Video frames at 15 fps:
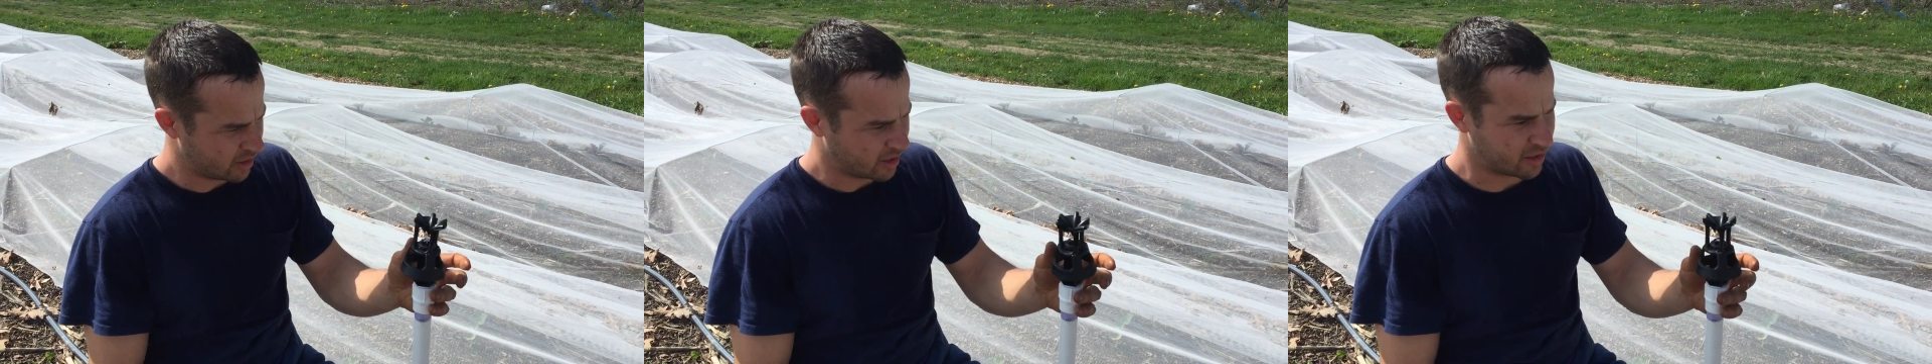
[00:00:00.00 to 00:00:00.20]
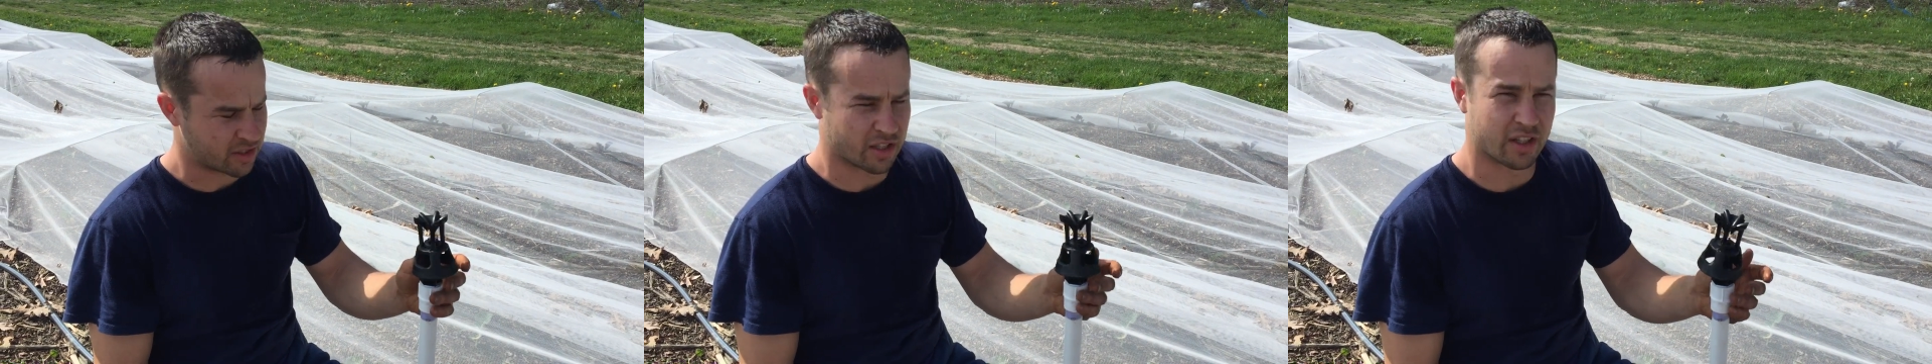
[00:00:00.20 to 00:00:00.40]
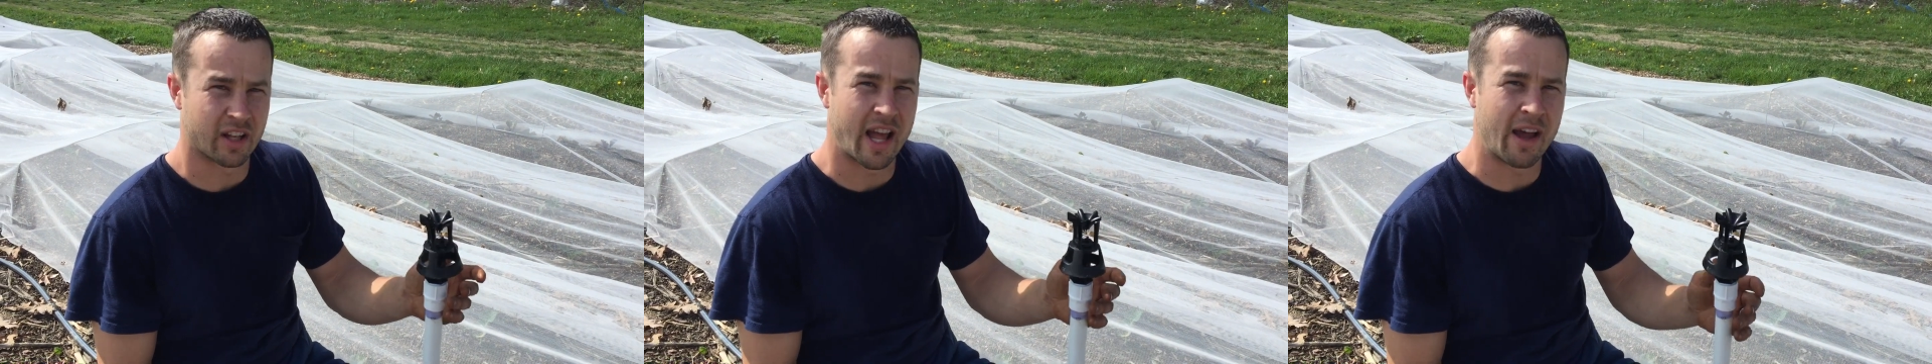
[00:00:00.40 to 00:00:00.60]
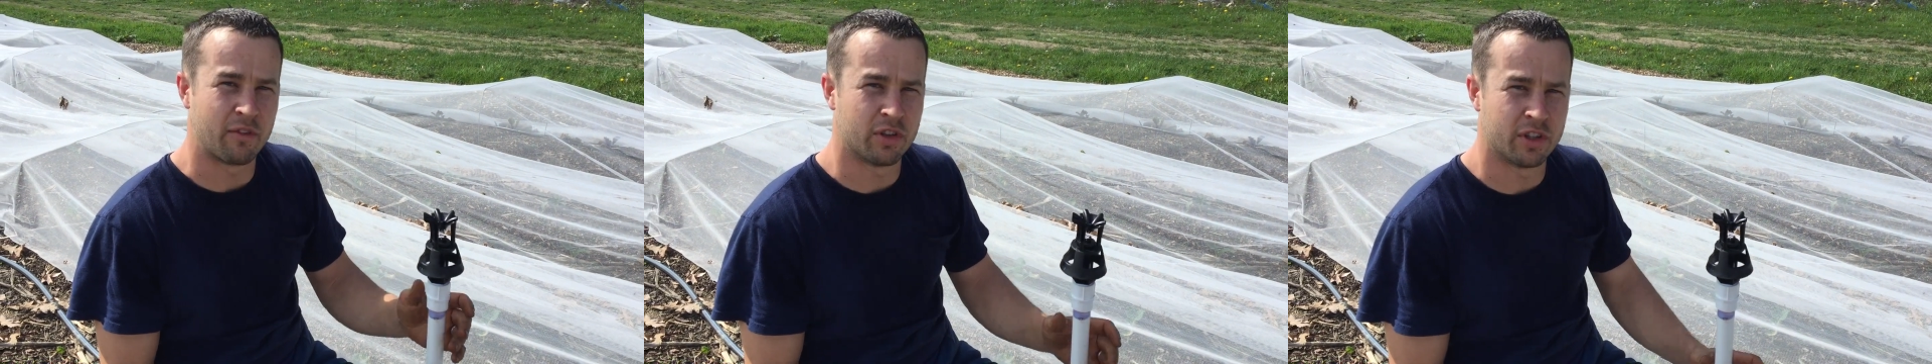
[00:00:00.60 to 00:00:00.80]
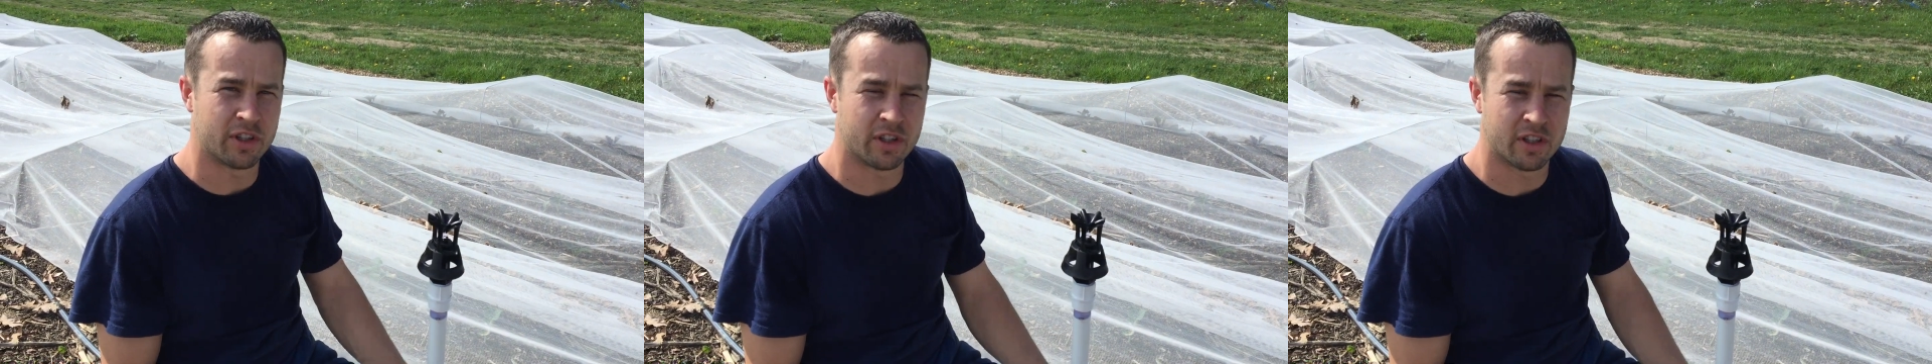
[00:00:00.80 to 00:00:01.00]
It's a
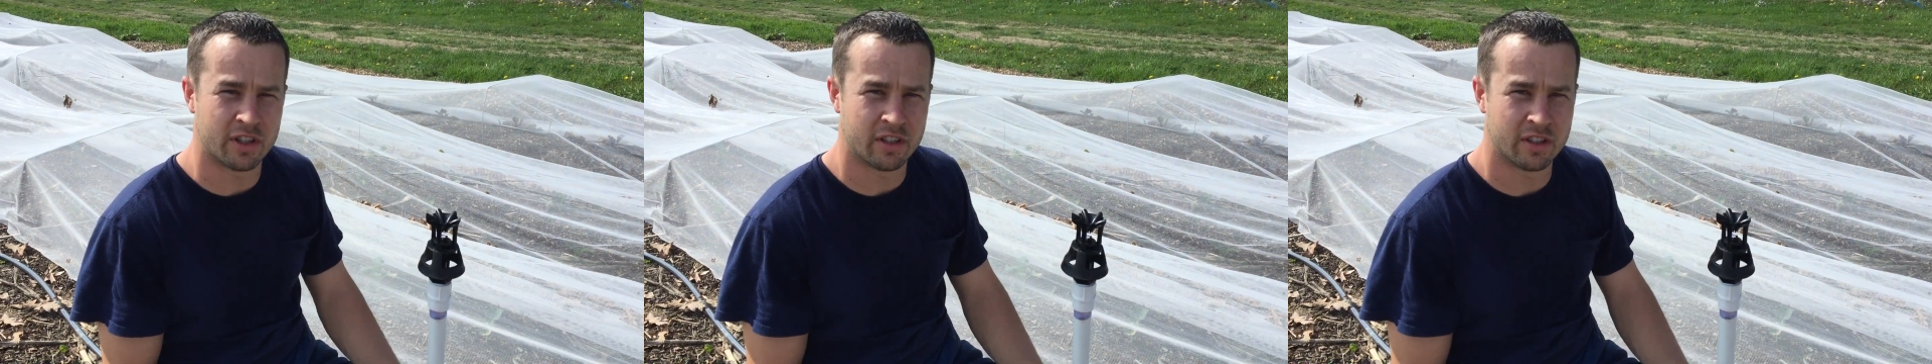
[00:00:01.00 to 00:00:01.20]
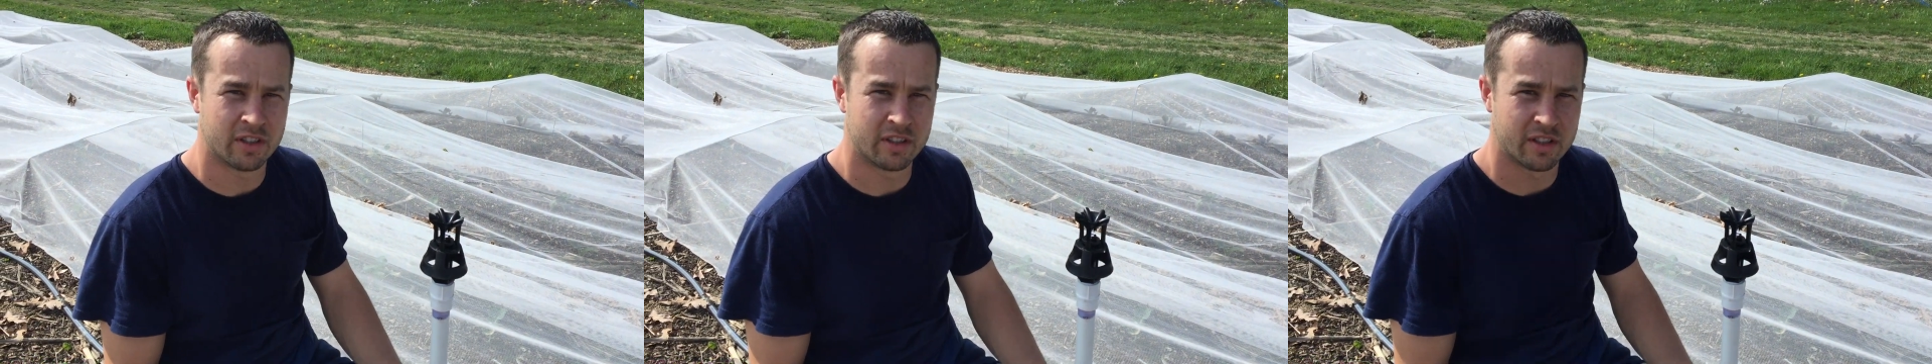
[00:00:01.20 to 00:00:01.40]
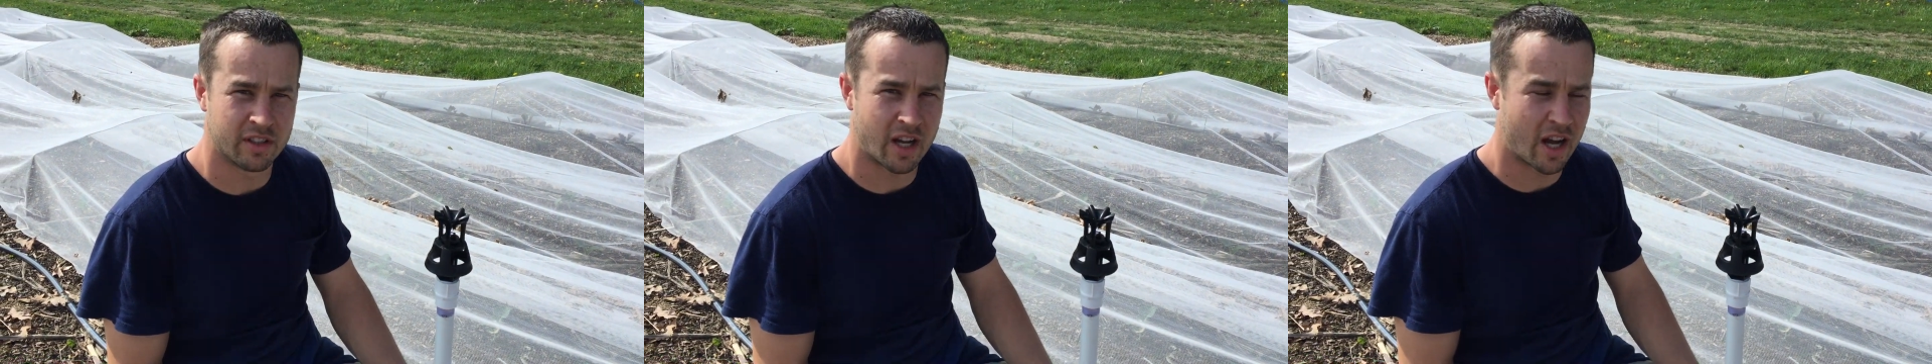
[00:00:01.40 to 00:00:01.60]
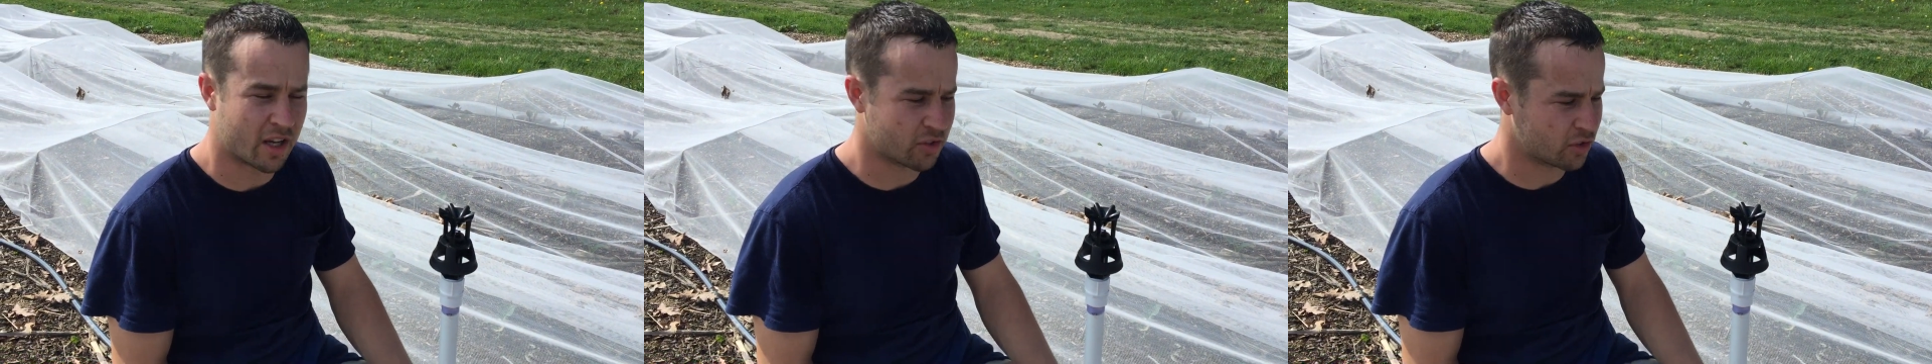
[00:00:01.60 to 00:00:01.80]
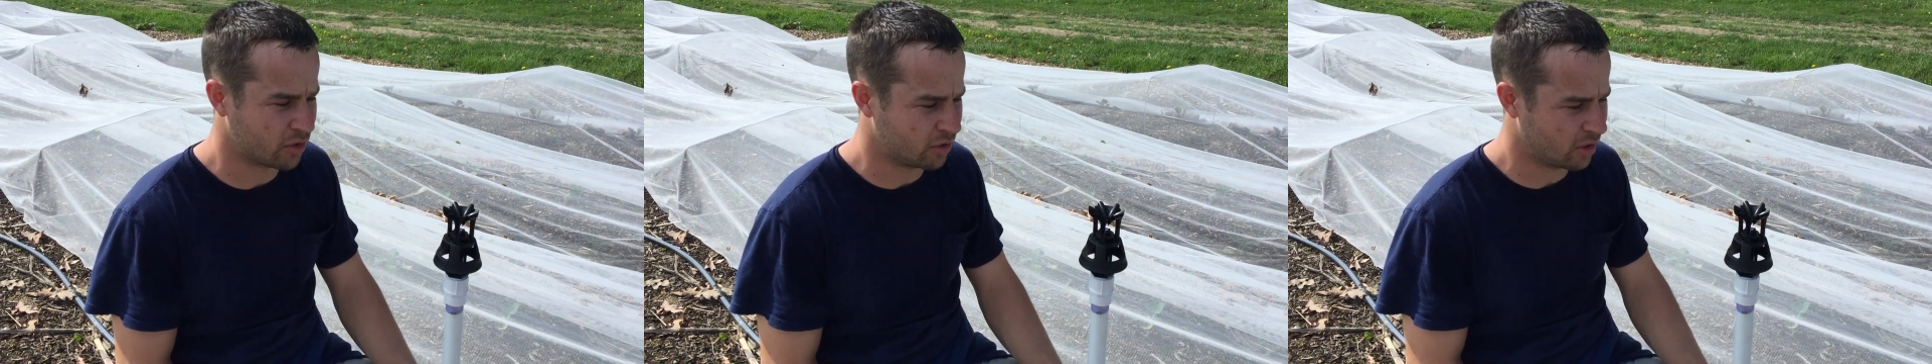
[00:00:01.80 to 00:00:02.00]
lavender
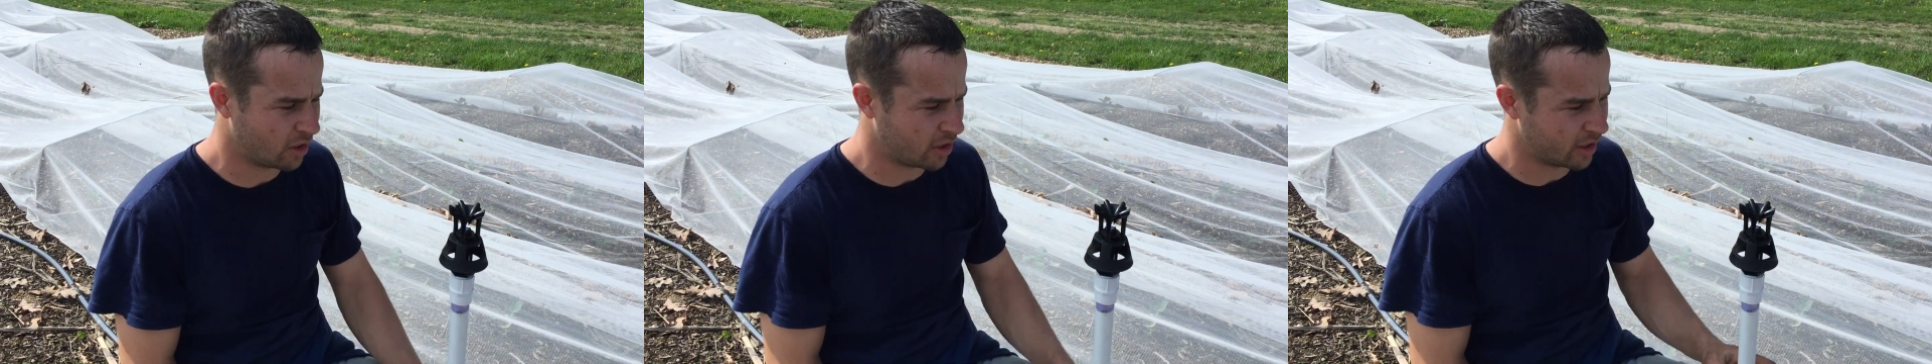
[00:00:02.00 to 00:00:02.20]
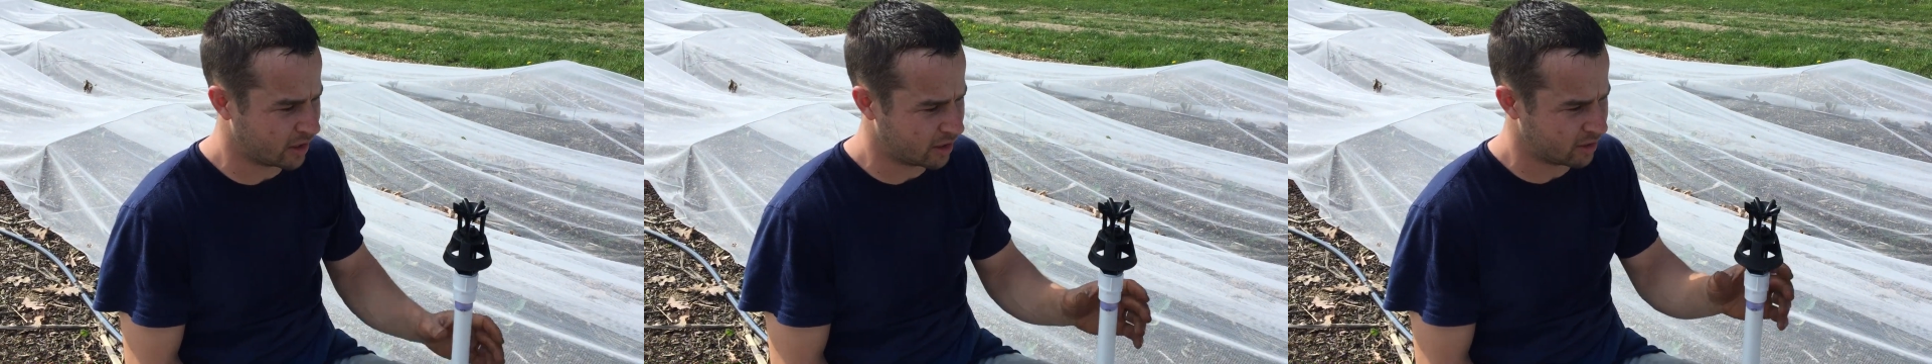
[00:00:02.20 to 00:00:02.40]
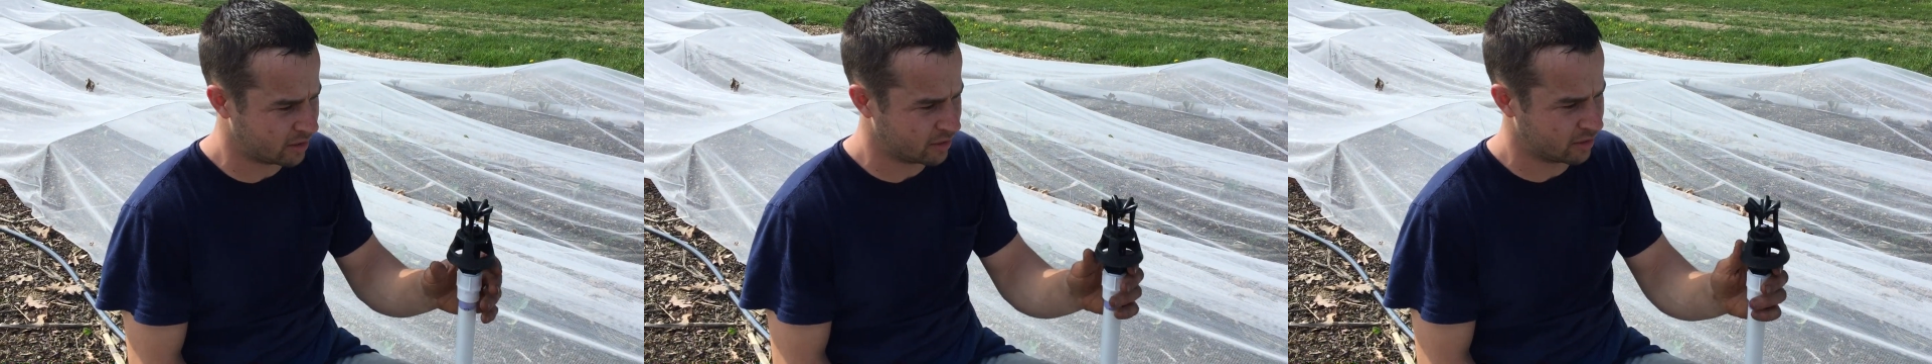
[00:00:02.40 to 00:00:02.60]
nozzle on it.